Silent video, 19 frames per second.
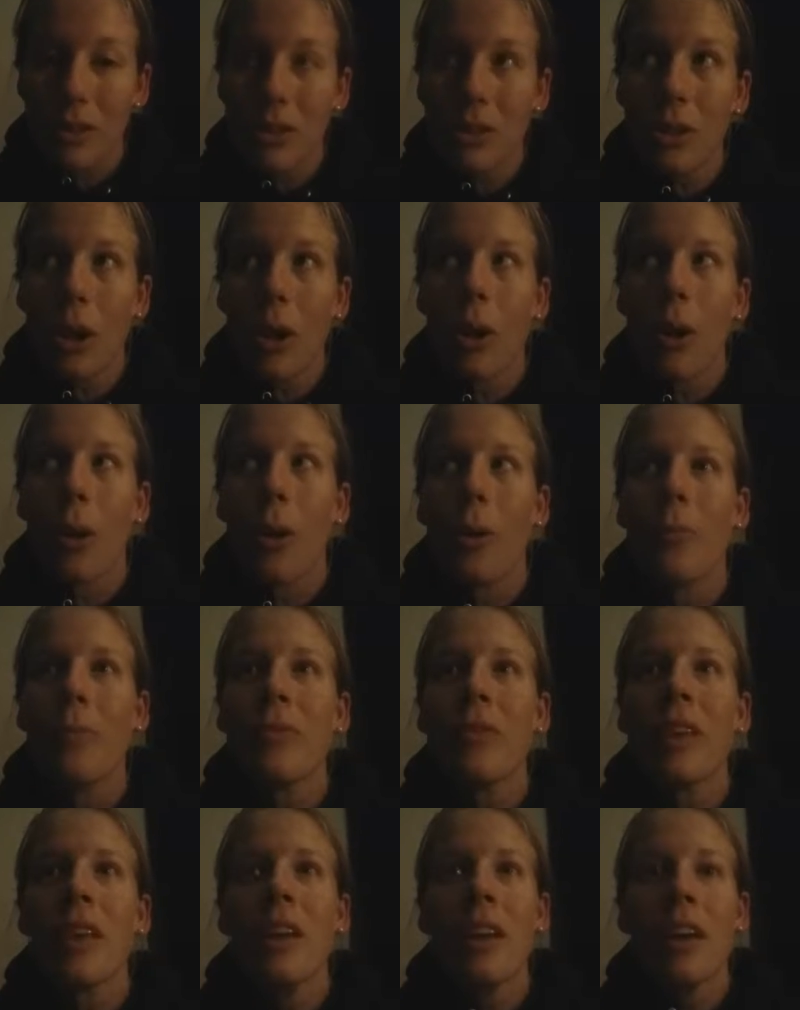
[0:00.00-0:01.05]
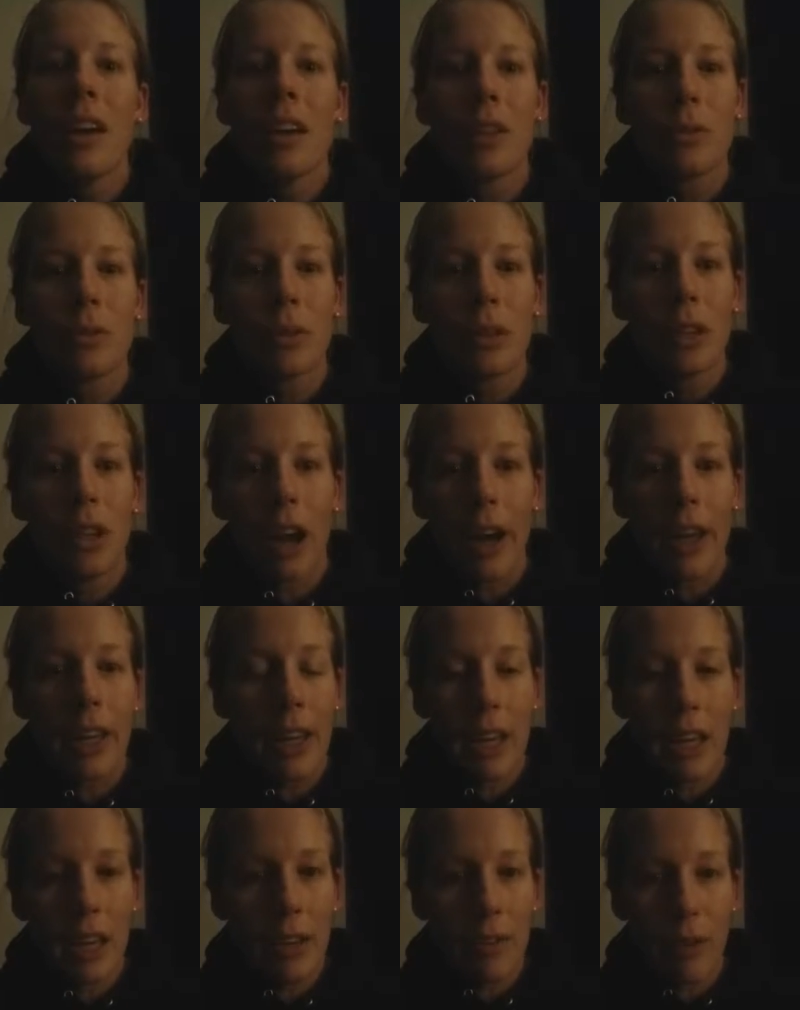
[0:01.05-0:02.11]
So it's really, I
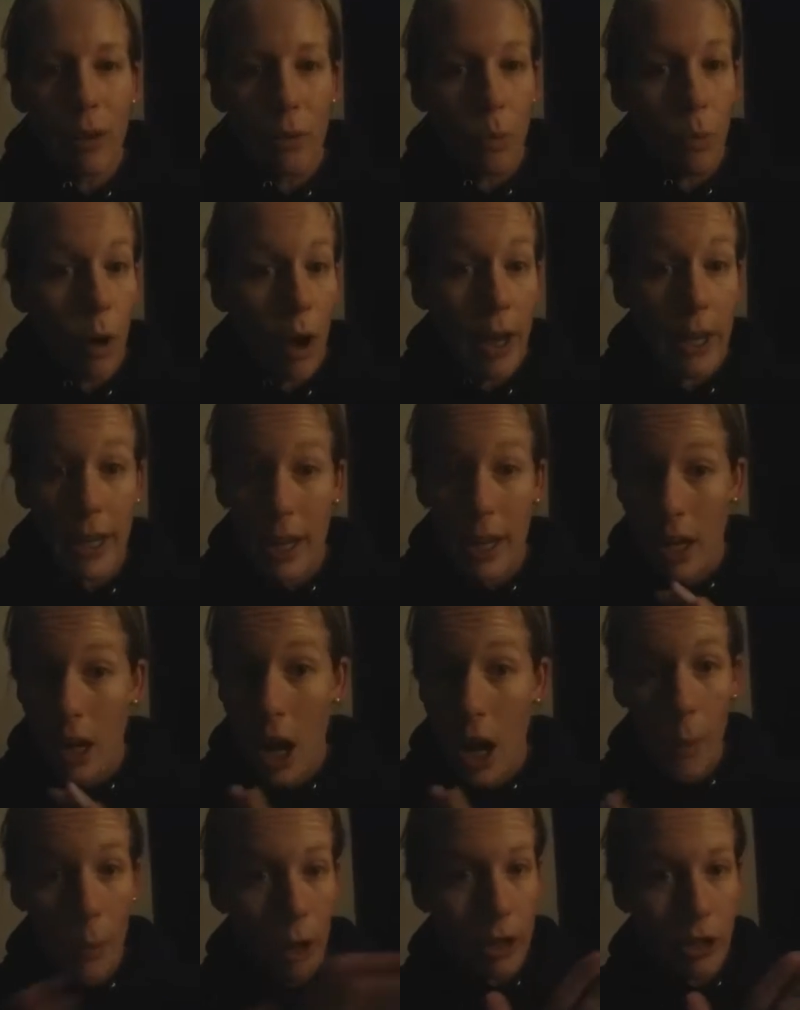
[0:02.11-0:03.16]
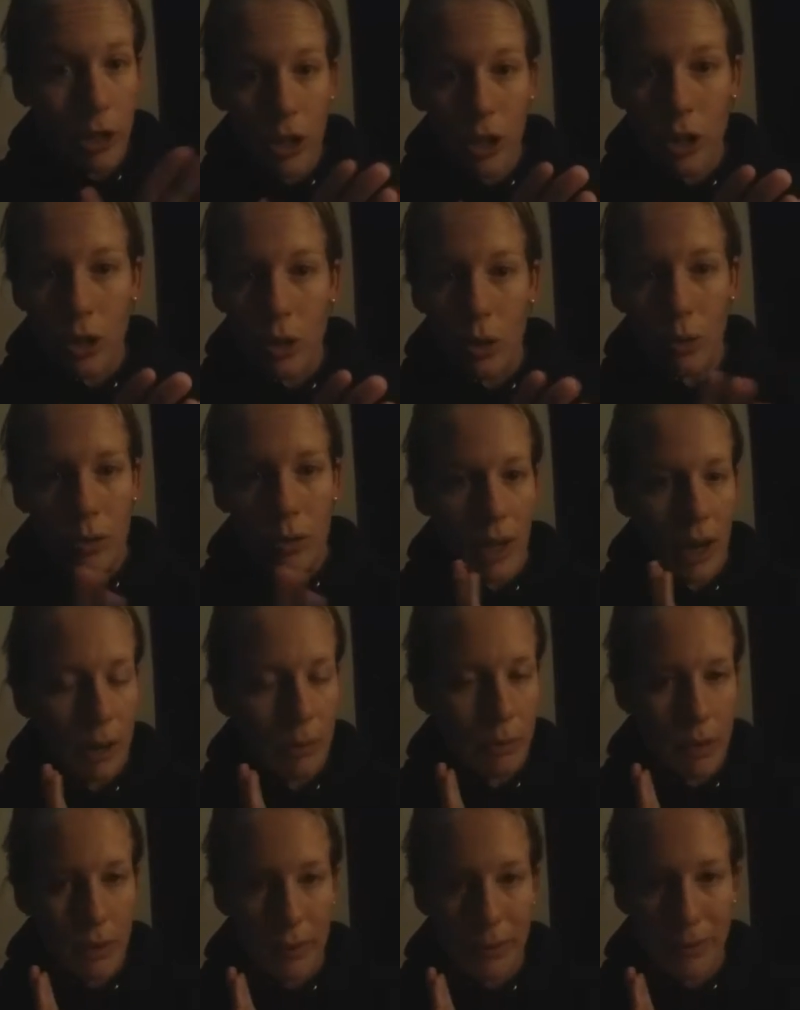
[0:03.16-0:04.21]
cannot watch the news. I
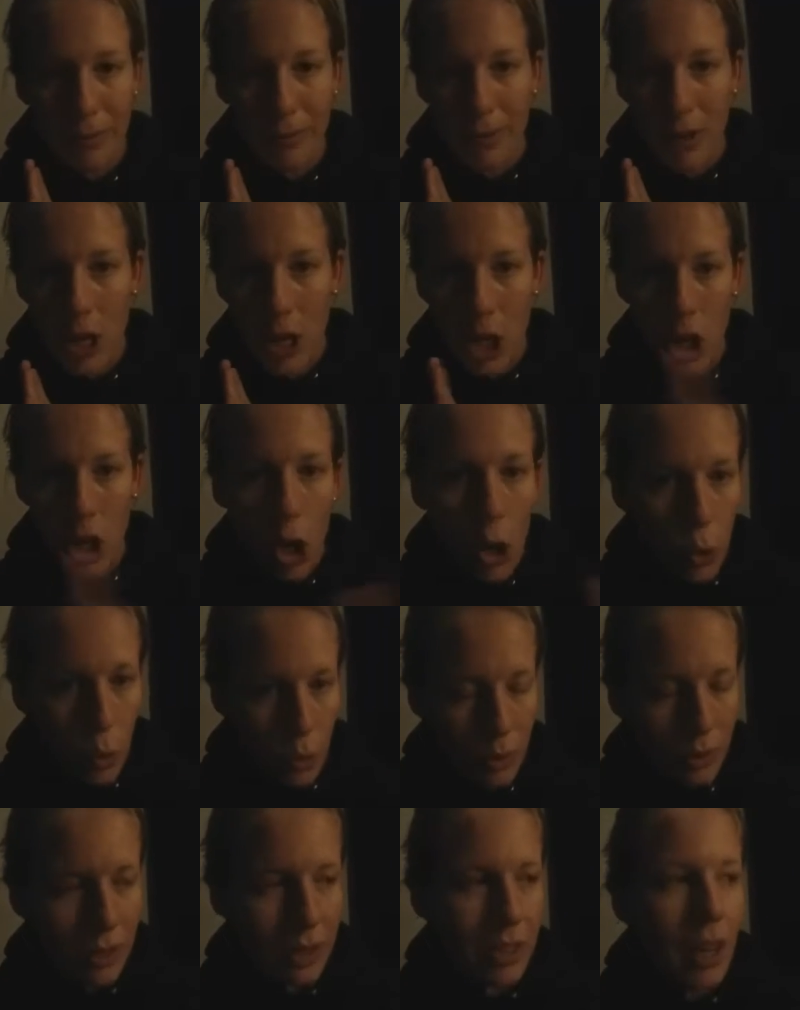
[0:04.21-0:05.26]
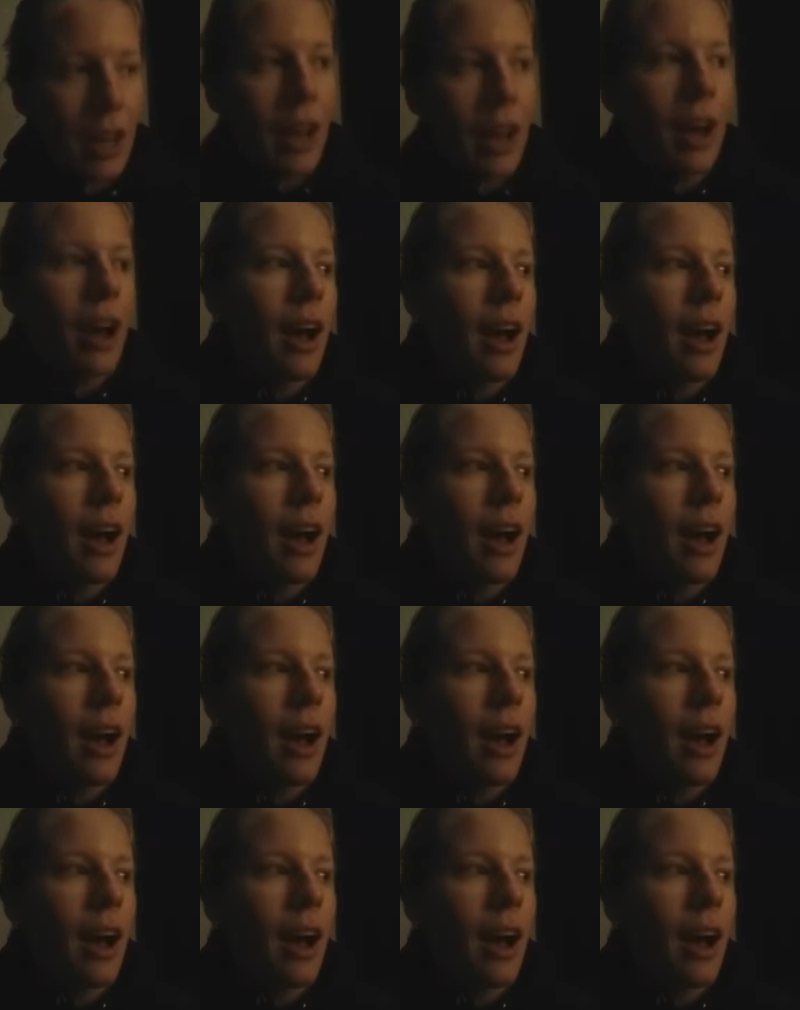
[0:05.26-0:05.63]
refuse.